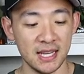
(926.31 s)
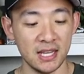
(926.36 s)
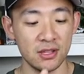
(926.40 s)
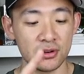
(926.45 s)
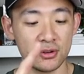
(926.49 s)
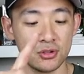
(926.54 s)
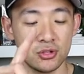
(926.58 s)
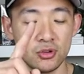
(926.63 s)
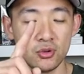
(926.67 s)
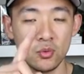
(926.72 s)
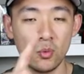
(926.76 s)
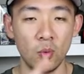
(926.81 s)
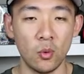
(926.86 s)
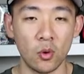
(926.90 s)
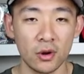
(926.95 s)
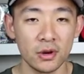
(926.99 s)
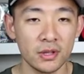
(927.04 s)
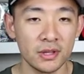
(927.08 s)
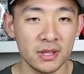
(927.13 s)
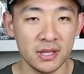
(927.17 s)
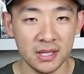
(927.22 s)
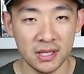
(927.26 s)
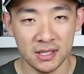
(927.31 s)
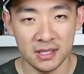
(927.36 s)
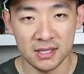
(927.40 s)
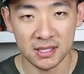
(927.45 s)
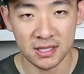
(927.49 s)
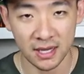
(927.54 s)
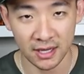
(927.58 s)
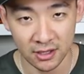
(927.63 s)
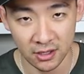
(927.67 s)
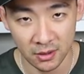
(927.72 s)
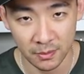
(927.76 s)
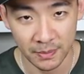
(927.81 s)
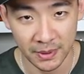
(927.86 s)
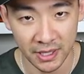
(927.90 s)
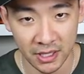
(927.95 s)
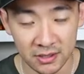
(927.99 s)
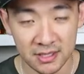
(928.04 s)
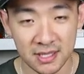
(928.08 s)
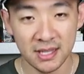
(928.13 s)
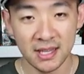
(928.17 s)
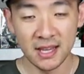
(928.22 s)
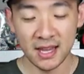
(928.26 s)
Either you wore the designer
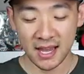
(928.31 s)
belt